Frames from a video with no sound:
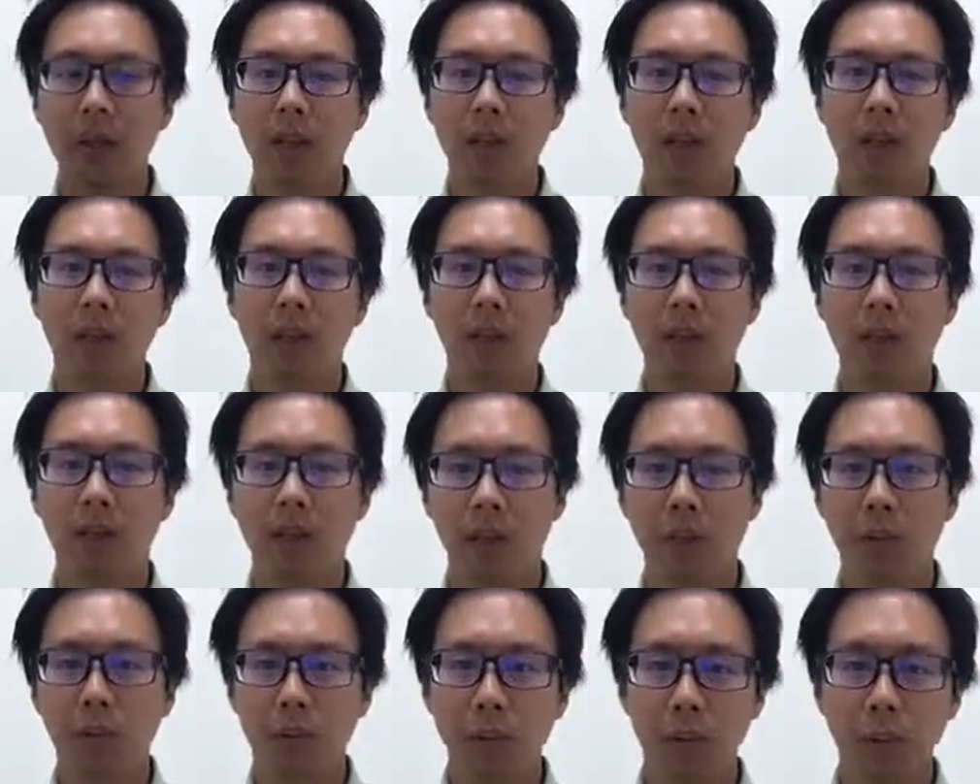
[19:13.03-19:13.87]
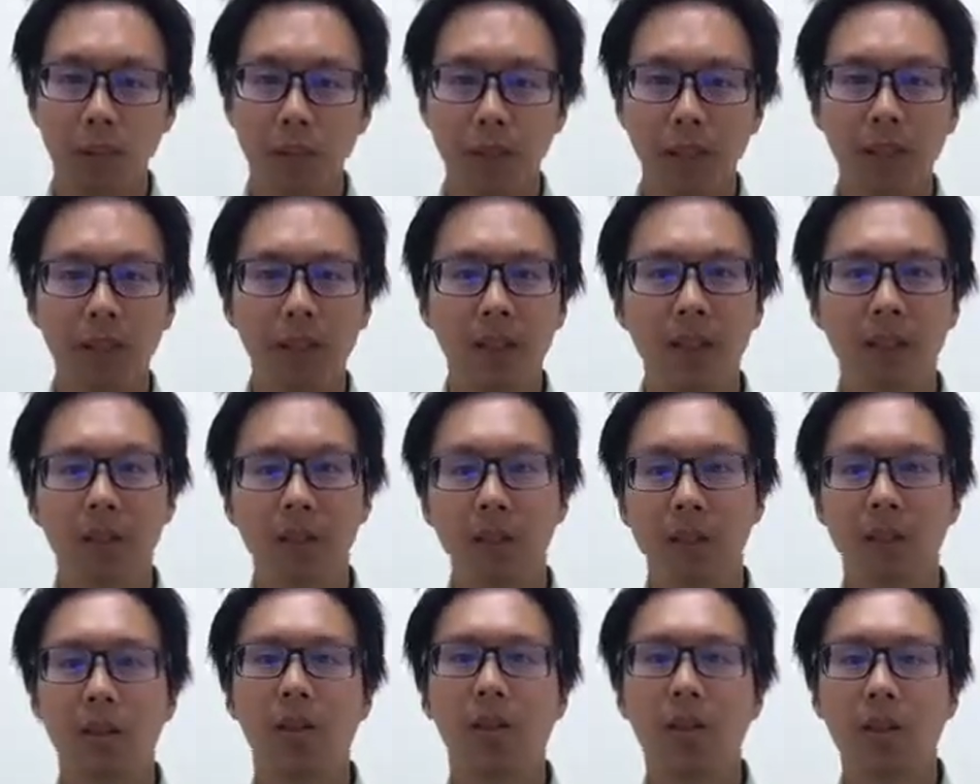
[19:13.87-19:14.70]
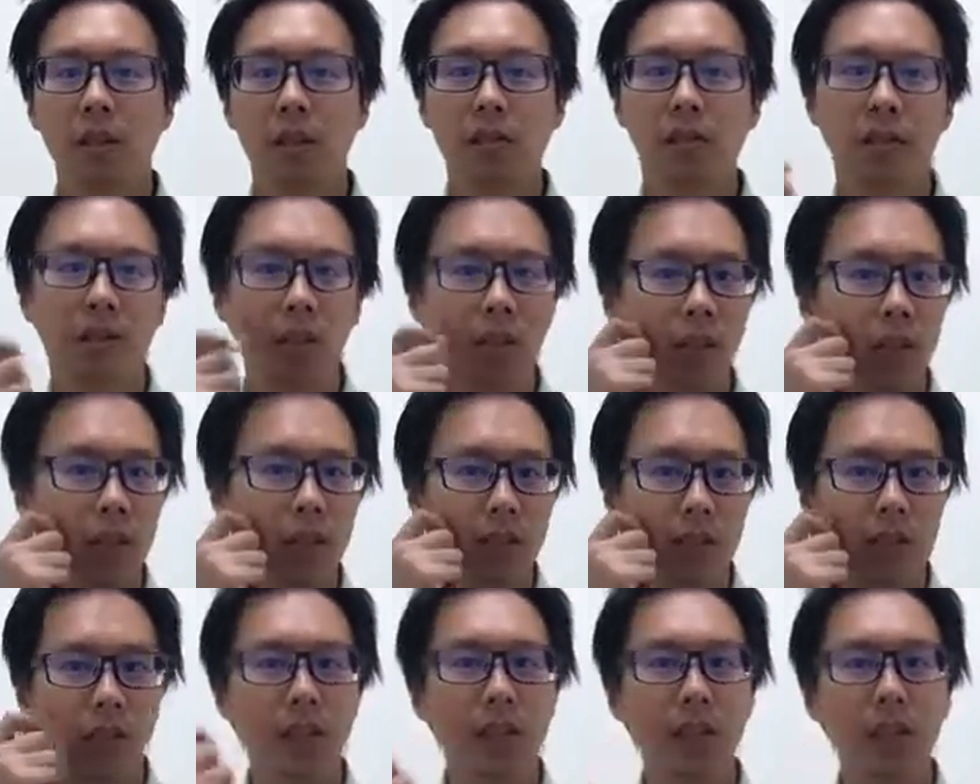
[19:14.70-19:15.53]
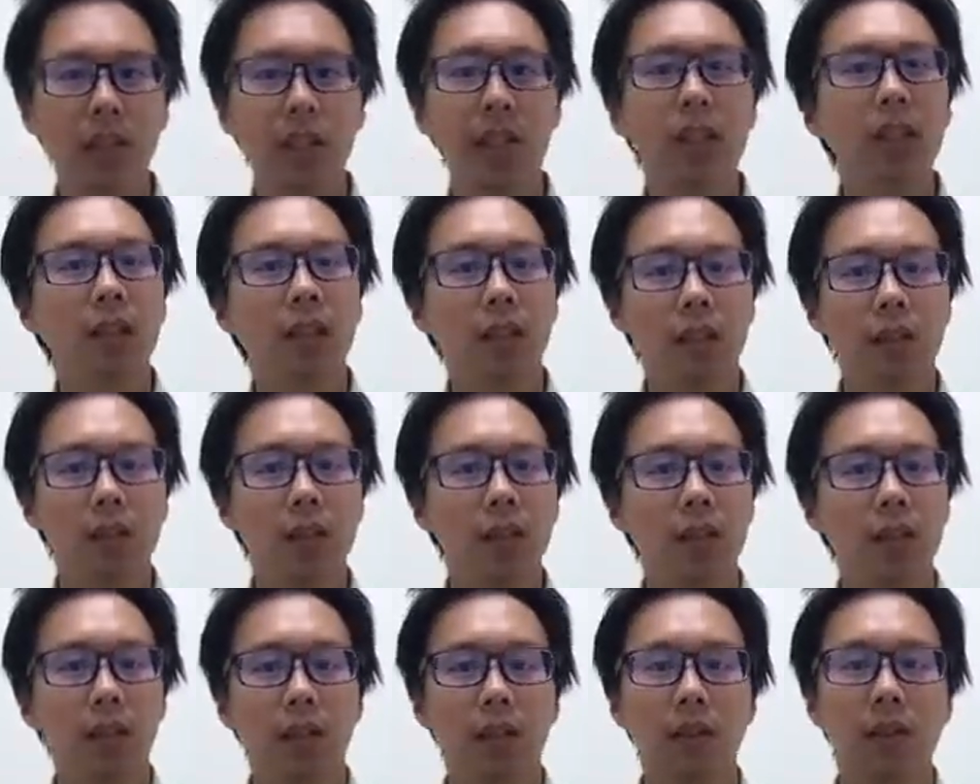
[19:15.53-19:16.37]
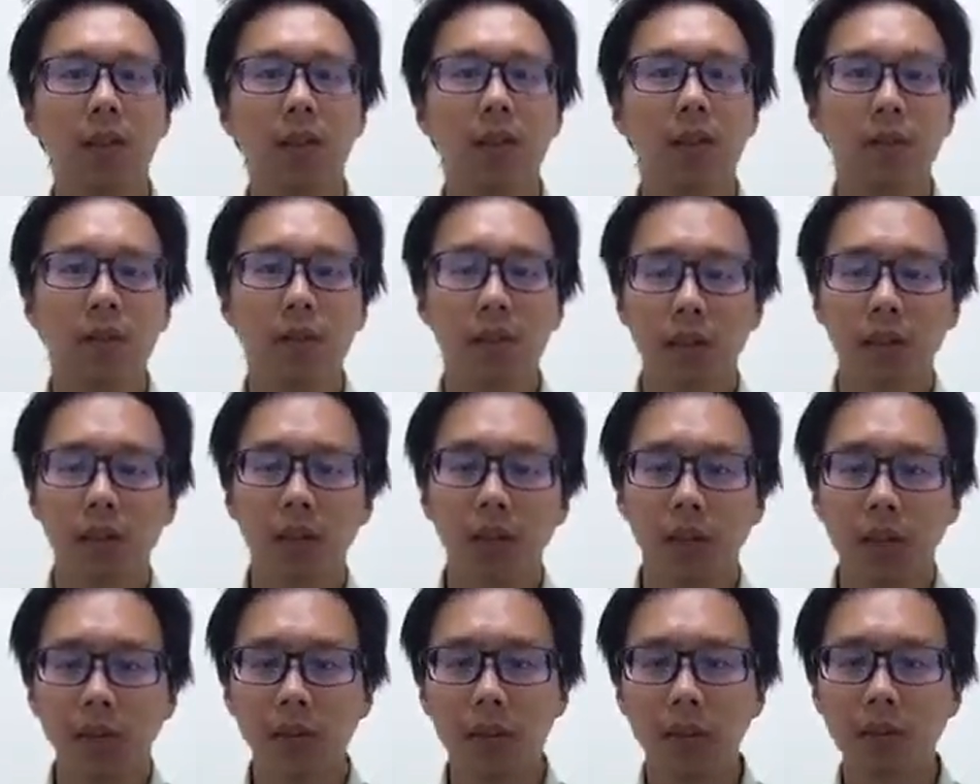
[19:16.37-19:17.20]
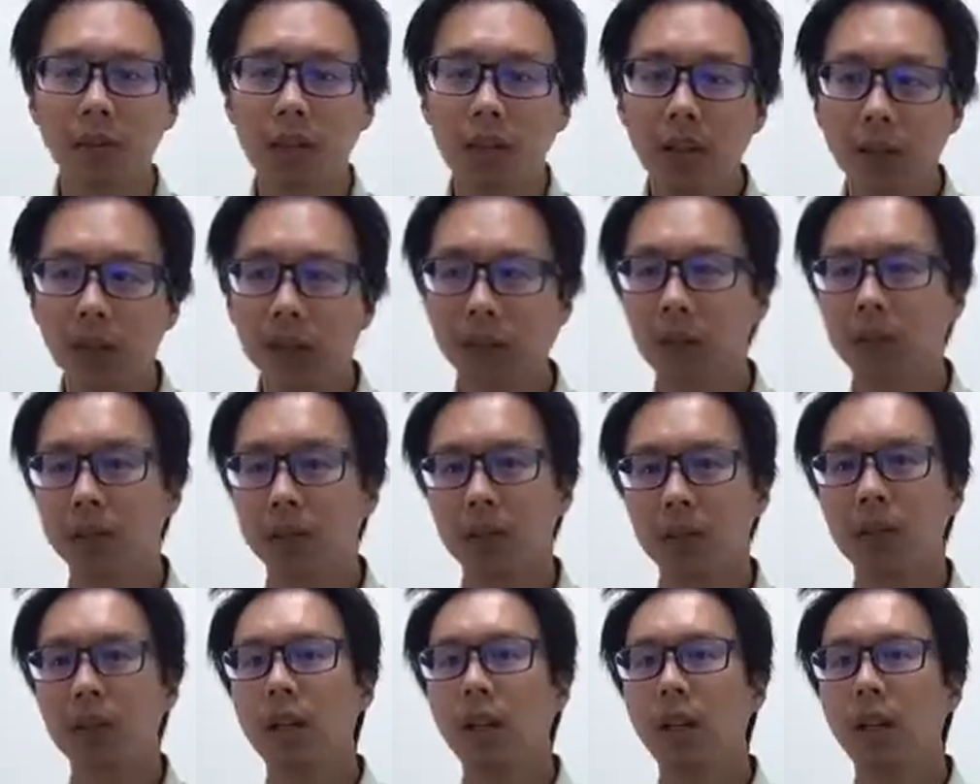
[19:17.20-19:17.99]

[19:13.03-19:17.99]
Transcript: So for women, it's good for their skin. You don't want any wrinkles.